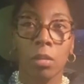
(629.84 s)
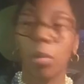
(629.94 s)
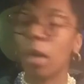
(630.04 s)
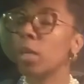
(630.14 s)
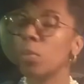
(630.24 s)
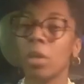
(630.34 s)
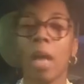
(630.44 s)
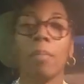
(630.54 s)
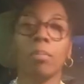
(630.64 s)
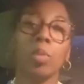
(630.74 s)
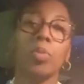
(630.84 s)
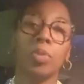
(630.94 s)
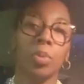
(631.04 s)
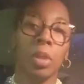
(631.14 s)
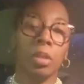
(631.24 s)
but he will not move
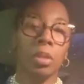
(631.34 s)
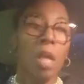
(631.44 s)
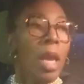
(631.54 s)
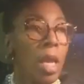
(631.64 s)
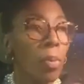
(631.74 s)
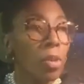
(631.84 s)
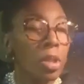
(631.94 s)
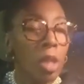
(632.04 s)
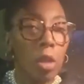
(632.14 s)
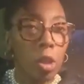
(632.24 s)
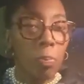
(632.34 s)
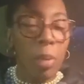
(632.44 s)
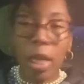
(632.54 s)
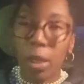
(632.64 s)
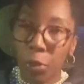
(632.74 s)
to us. He will still
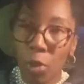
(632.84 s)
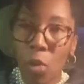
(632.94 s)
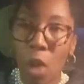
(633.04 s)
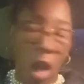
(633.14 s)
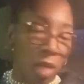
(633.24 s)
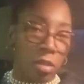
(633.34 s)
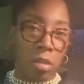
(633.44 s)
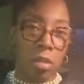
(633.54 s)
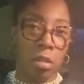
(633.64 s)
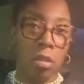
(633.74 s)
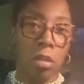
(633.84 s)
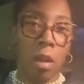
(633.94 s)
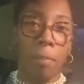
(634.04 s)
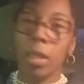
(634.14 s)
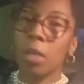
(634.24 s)
speak through us,
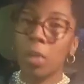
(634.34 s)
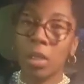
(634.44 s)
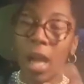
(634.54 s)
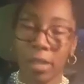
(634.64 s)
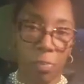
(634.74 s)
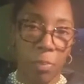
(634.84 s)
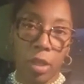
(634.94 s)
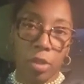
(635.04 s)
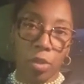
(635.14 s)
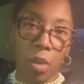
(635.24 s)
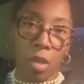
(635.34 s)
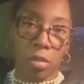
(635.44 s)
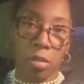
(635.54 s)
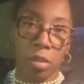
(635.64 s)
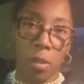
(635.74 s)
but he will not speak to
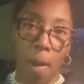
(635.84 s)
us.